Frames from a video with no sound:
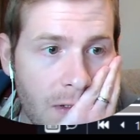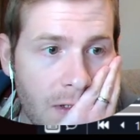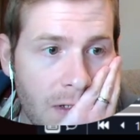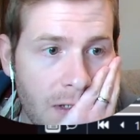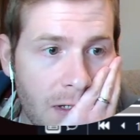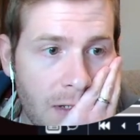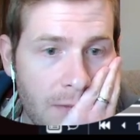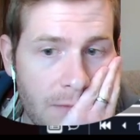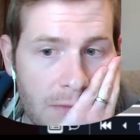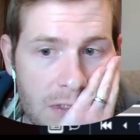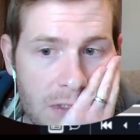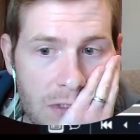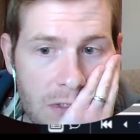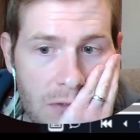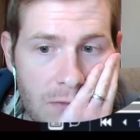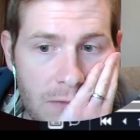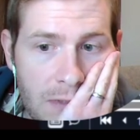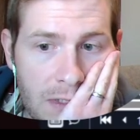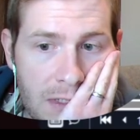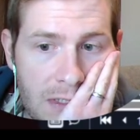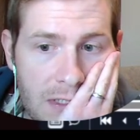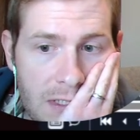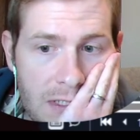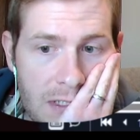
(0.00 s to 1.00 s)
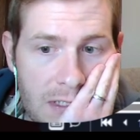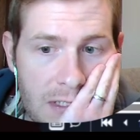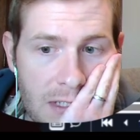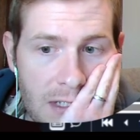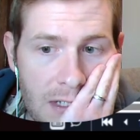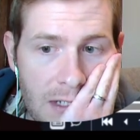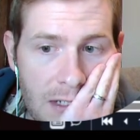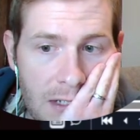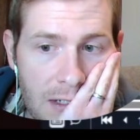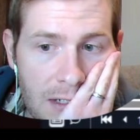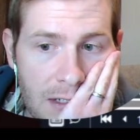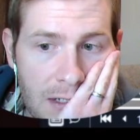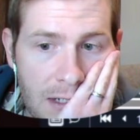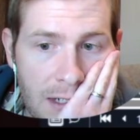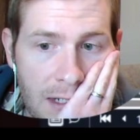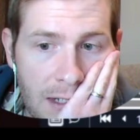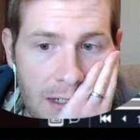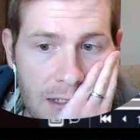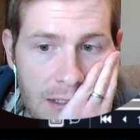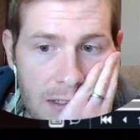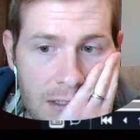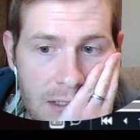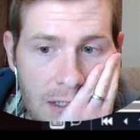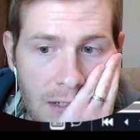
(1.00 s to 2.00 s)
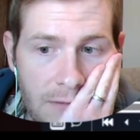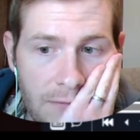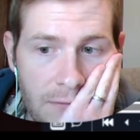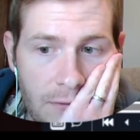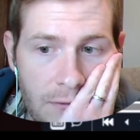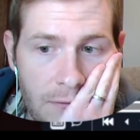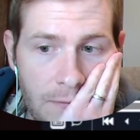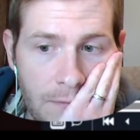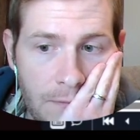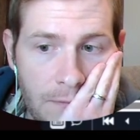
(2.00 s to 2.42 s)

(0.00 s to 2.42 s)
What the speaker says: I'm assuming since I shuffle.